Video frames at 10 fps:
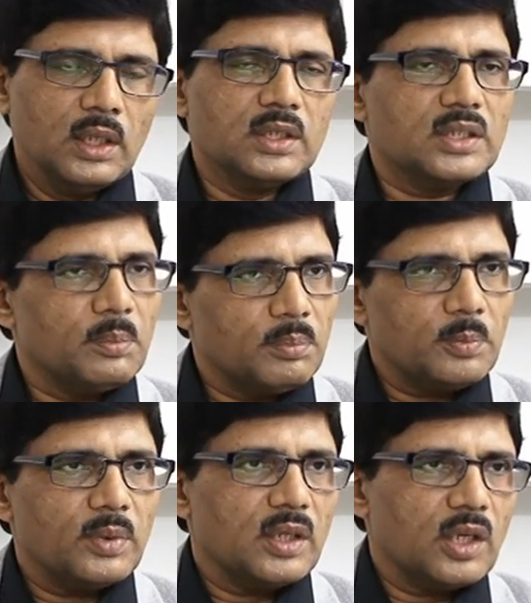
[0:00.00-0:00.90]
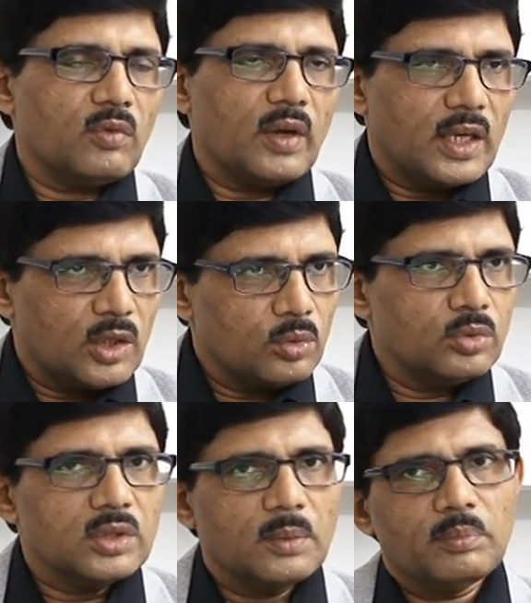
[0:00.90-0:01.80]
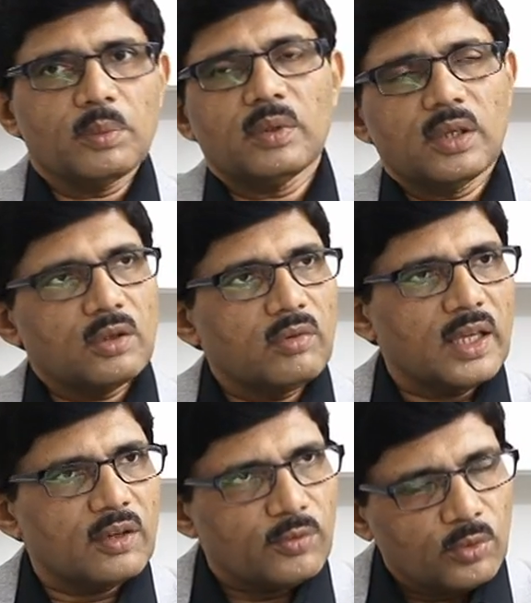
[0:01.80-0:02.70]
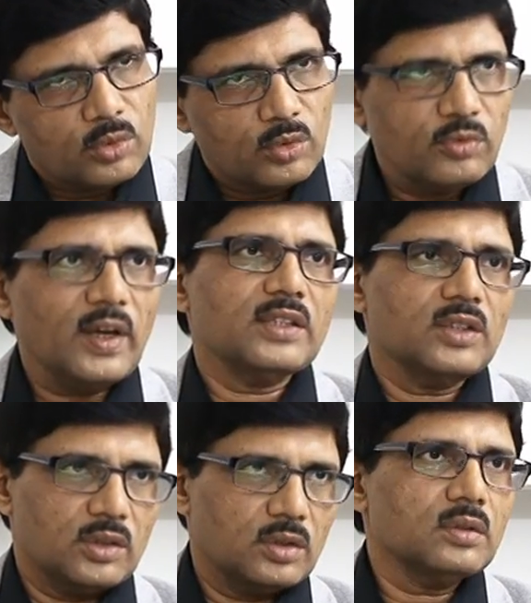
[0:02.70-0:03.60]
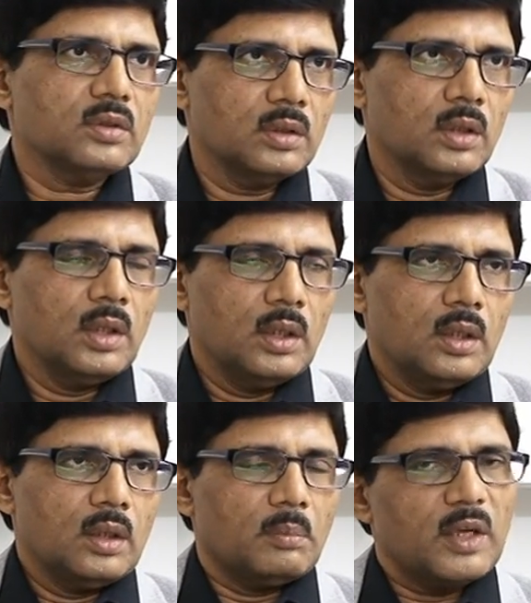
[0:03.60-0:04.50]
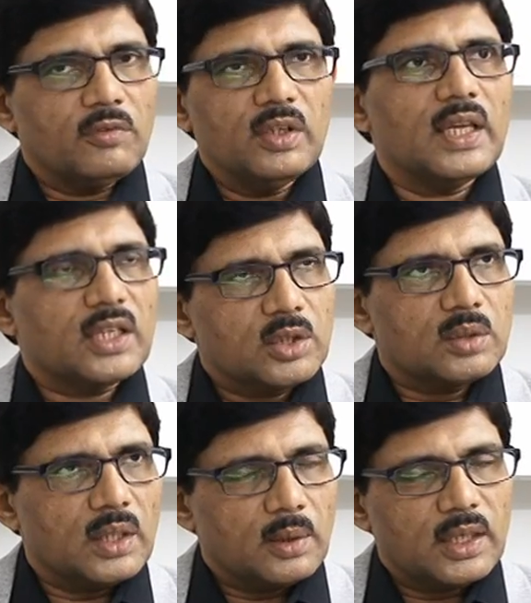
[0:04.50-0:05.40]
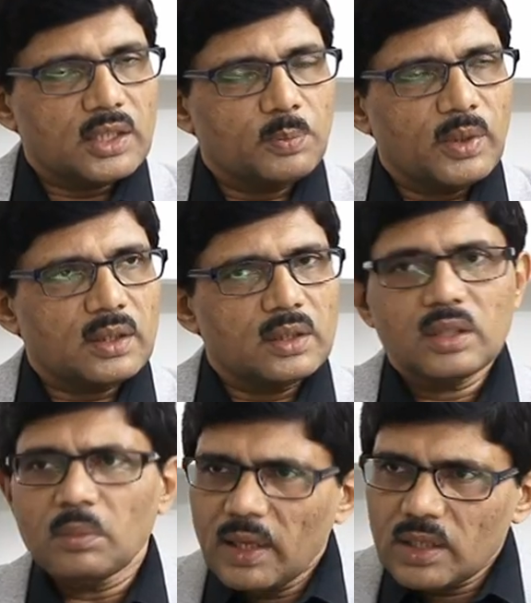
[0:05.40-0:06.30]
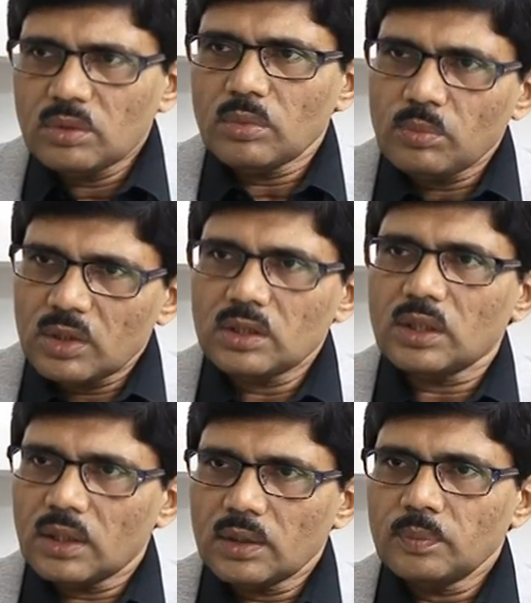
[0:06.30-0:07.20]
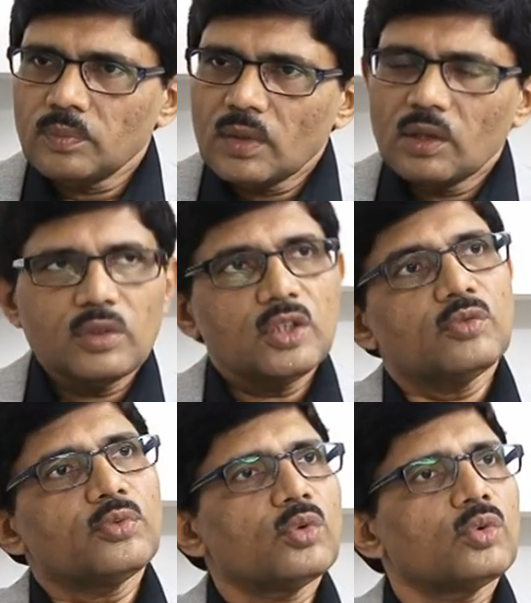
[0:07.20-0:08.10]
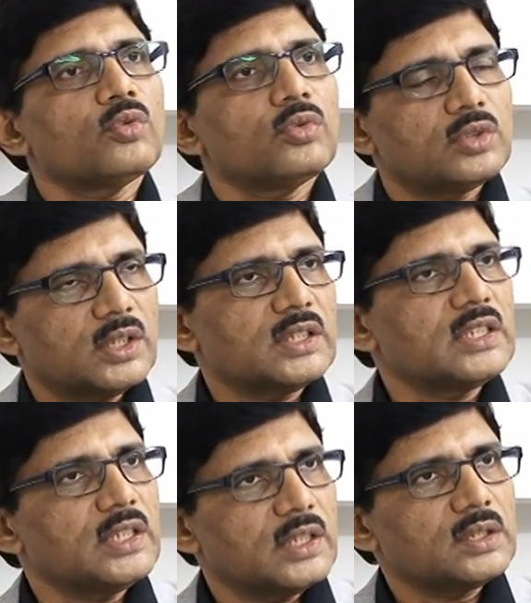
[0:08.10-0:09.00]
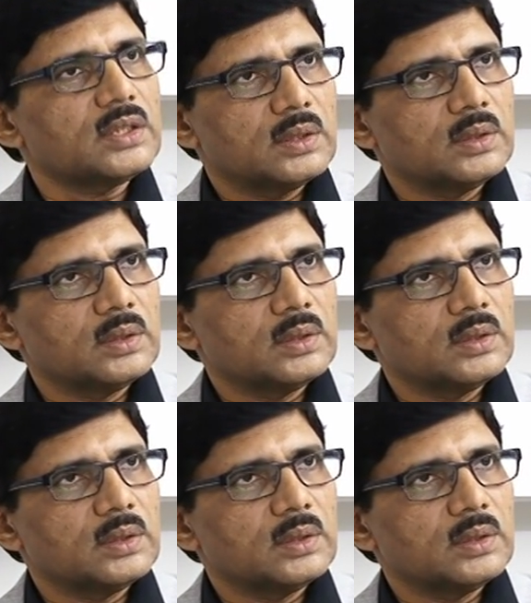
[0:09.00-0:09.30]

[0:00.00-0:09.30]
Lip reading: Some people require 2, some people require 4 to 5 sessions, but we expect the maximum result within 4 to 6 sittings.